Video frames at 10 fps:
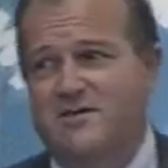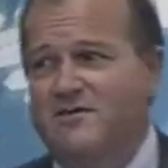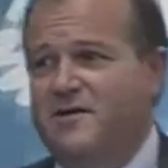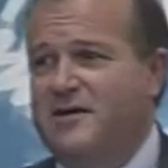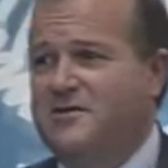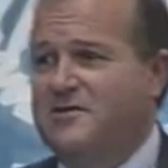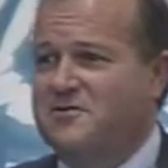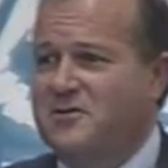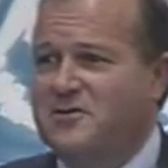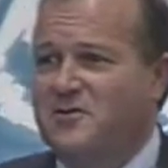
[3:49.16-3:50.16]
of
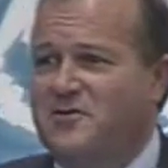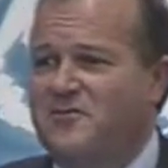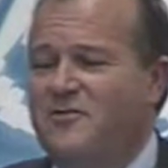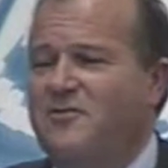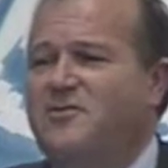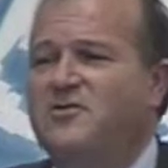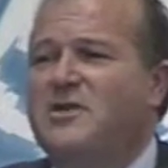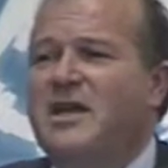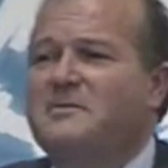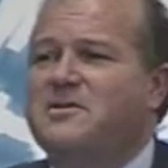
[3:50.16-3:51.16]
industries, but to
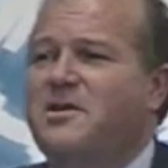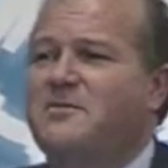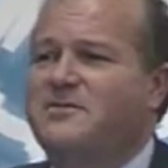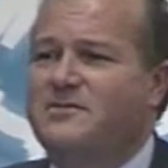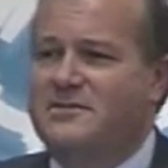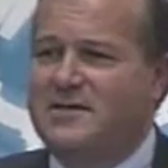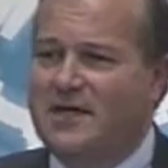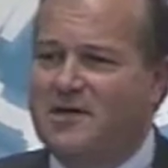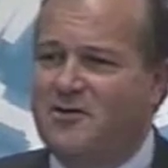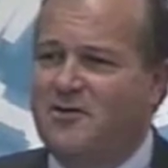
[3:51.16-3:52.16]
name some,
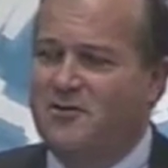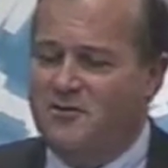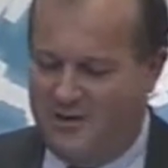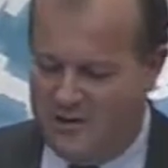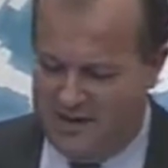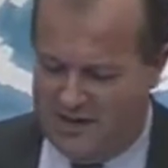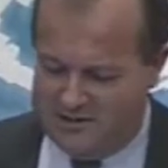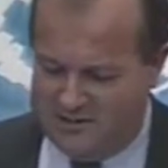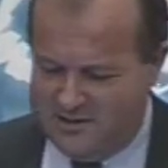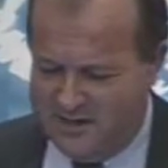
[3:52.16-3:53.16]
telco and large
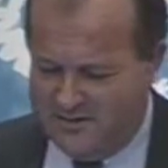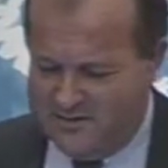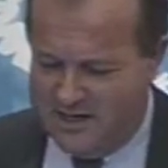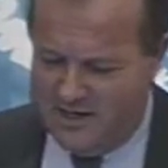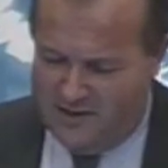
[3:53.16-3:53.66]
retailers,